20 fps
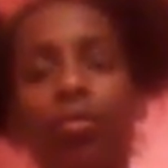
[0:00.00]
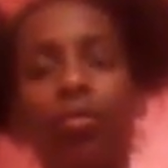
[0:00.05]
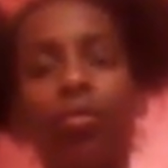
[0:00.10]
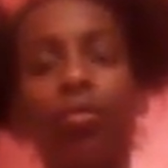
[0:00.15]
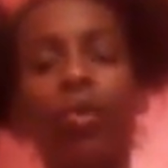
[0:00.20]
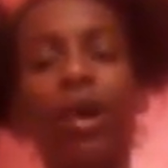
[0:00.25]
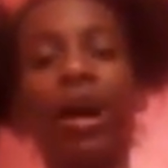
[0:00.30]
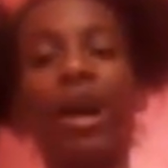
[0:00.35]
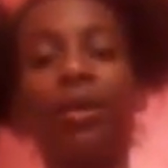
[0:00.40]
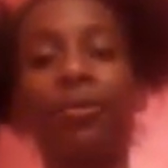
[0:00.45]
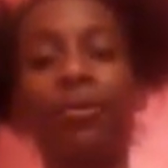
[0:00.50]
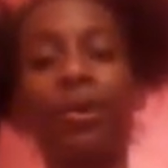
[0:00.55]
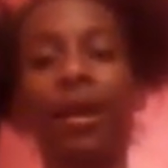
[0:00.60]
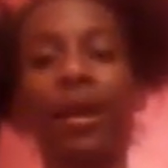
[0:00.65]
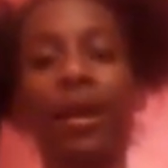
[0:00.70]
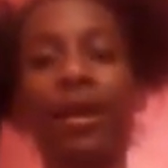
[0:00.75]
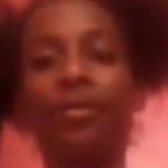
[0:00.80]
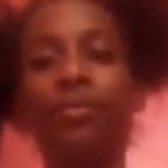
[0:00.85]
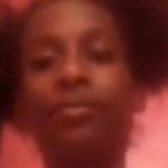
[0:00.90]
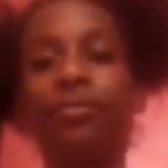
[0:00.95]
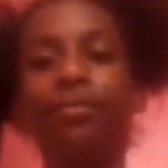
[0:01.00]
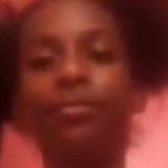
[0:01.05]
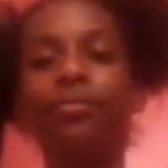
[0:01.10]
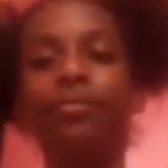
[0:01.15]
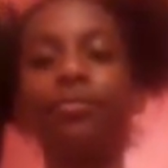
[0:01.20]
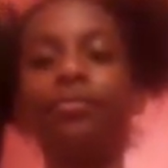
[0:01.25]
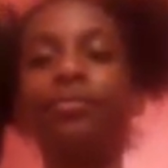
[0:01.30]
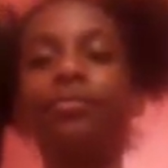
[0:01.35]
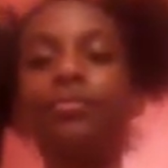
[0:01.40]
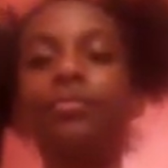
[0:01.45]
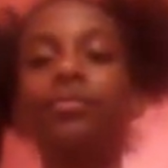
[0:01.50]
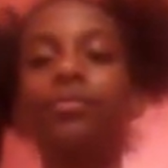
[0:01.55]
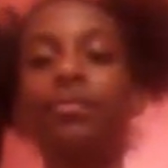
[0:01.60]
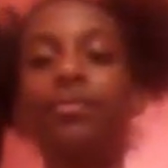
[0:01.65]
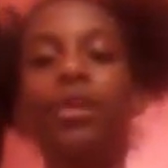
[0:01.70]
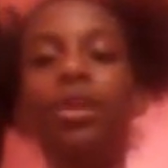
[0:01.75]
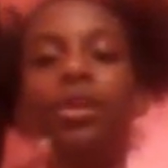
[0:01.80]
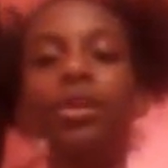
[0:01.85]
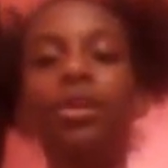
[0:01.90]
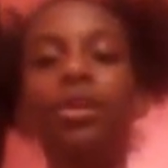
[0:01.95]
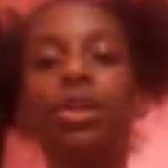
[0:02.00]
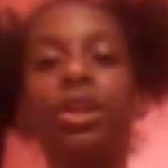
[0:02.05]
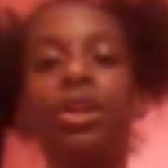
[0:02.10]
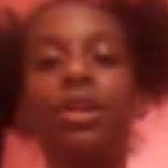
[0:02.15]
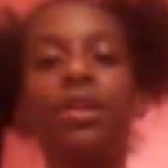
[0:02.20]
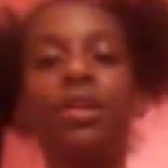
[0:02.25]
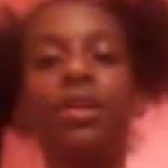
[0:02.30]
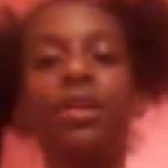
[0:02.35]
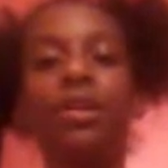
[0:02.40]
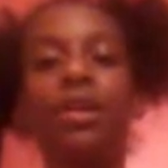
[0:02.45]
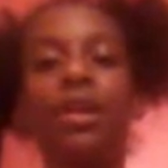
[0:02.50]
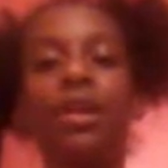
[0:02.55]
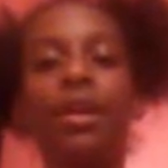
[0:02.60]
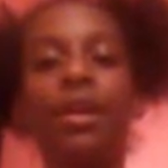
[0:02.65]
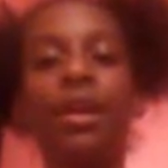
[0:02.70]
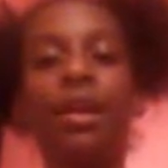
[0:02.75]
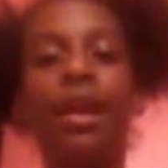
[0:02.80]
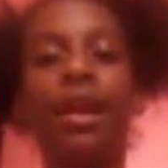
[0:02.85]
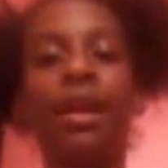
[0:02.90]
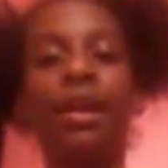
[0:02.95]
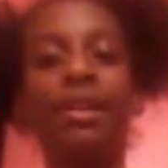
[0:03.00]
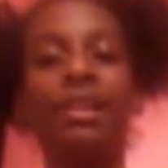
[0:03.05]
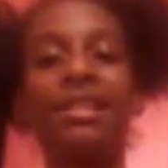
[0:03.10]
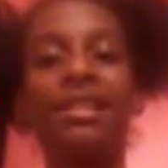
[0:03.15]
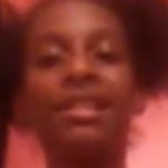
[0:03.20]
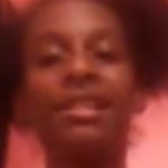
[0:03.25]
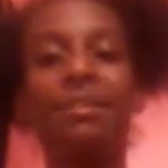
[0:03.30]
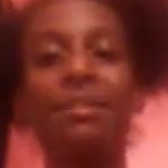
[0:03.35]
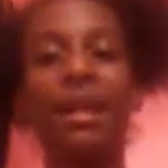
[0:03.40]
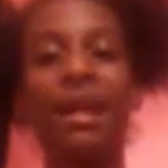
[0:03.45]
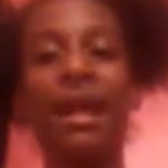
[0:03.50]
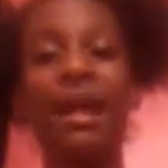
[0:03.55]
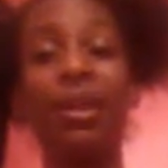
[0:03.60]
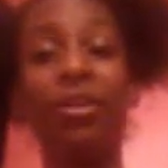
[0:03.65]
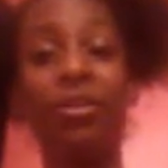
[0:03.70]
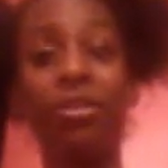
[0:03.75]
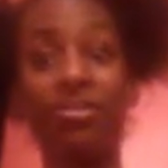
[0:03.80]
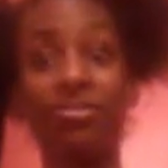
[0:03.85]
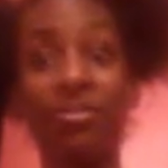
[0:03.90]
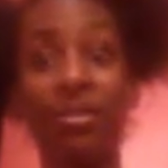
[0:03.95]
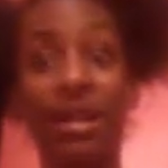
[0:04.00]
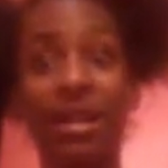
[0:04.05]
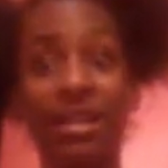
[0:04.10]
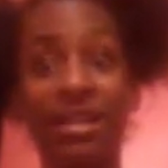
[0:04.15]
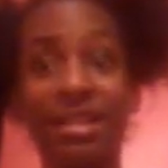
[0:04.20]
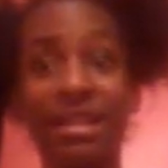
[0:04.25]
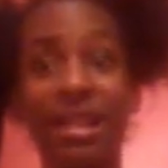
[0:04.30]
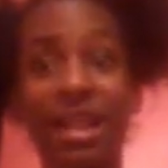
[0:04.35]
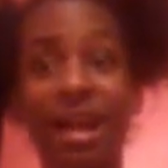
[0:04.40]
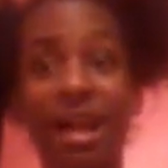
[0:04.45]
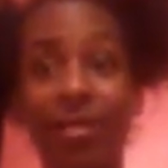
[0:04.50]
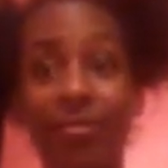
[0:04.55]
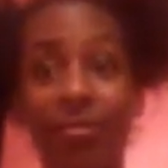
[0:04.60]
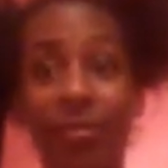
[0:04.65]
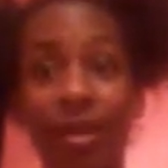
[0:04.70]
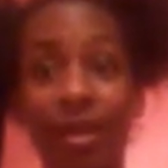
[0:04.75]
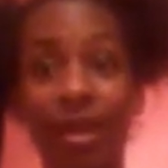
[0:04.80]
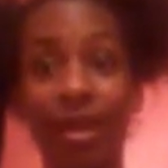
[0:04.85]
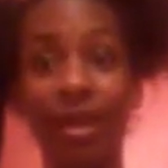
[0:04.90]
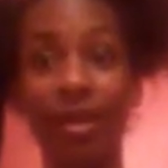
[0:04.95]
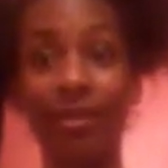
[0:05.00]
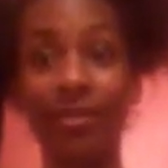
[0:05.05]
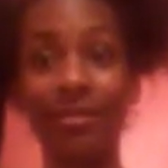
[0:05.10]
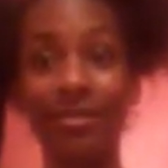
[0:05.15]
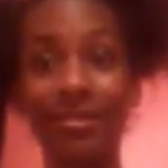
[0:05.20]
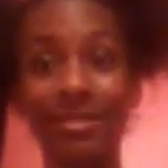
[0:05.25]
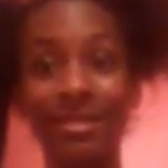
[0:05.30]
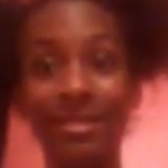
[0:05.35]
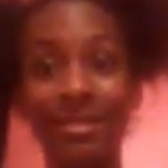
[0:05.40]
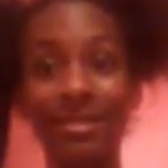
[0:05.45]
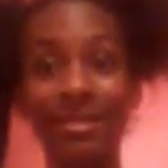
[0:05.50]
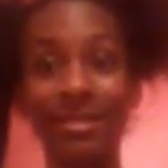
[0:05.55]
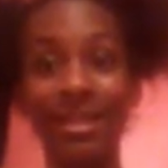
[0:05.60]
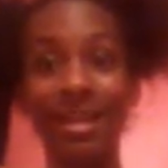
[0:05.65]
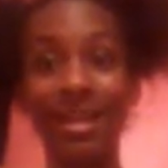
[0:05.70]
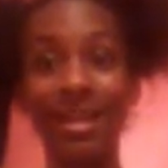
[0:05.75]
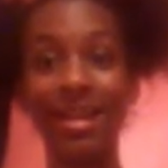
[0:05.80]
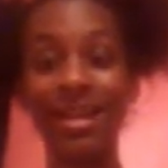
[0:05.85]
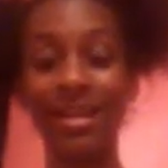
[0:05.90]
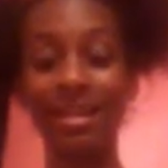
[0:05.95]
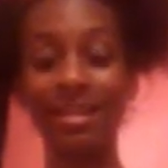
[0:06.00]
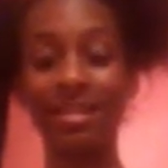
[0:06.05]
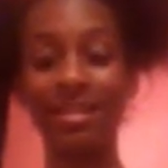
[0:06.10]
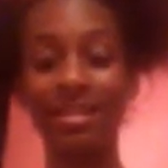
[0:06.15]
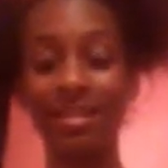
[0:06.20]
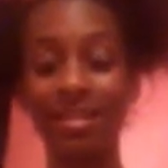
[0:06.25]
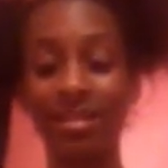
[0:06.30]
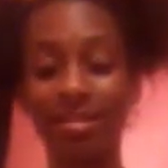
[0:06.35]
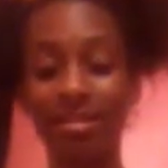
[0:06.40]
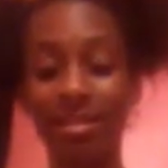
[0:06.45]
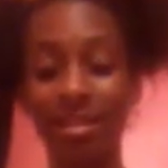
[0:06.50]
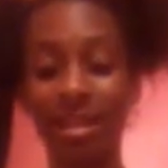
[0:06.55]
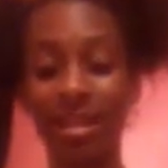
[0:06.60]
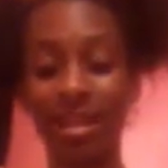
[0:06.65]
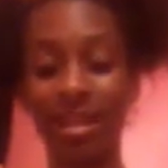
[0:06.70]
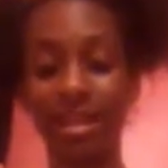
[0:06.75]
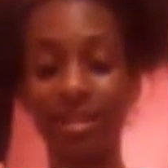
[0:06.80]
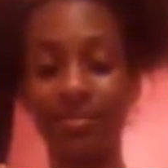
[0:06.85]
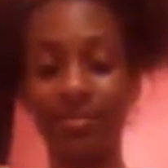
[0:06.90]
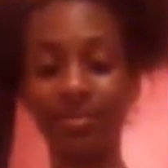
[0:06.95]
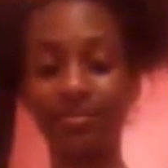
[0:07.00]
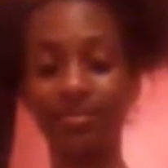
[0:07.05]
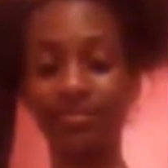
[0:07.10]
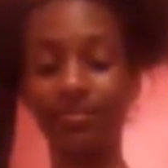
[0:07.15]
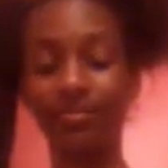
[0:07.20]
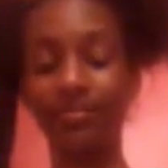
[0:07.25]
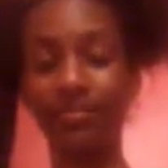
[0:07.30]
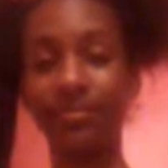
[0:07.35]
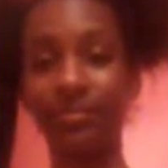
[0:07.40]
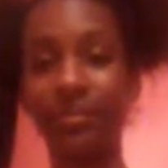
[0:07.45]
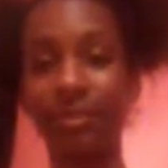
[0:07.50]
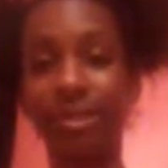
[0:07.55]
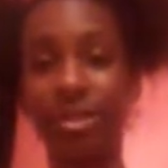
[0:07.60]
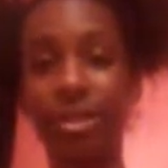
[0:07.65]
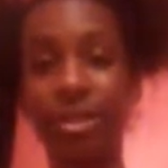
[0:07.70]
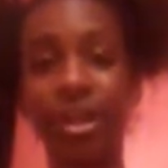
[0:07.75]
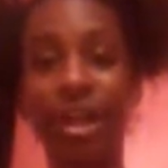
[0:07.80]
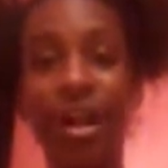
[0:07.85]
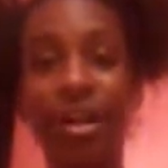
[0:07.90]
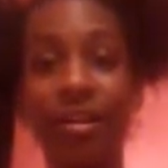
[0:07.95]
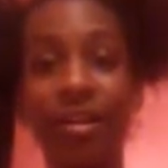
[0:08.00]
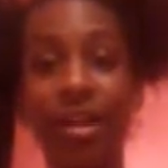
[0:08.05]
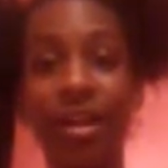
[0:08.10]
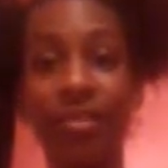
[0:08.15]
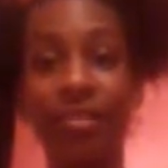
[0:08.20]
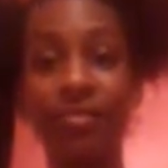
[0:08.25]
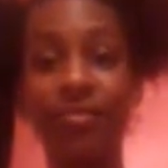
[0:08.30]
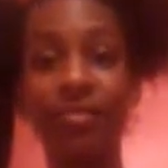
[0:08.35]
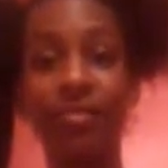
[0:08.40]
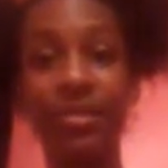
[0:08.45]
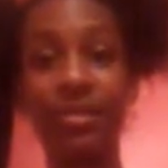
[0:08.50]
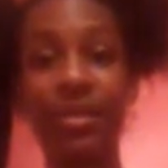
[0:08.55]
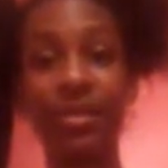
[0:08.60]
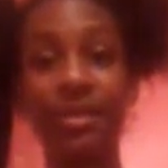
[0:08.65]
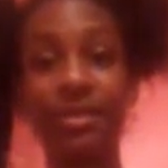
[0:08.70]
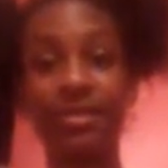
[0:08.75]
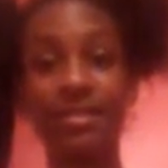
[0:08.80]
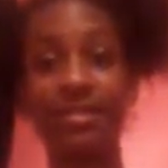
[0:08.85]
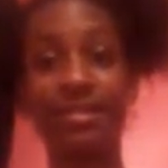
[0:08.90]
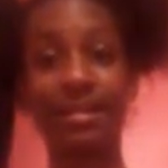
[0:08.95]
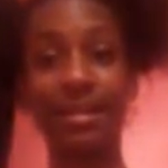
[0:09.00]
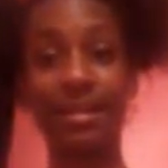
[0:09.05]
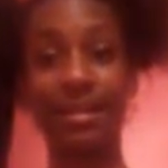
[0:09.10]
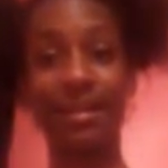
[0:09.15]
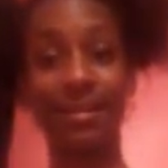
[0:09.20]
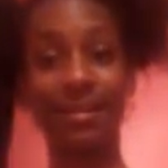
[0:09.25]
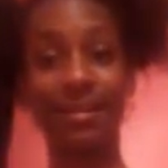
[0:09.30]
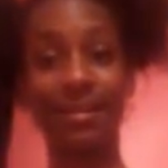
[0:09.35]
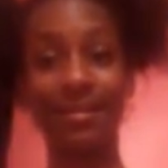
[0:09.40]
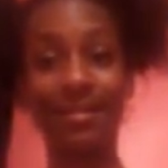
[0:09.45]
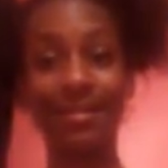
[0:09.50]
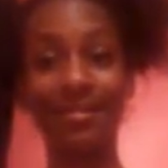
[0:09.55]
Rara. She inspires my slime video. So yeah, shout out to her.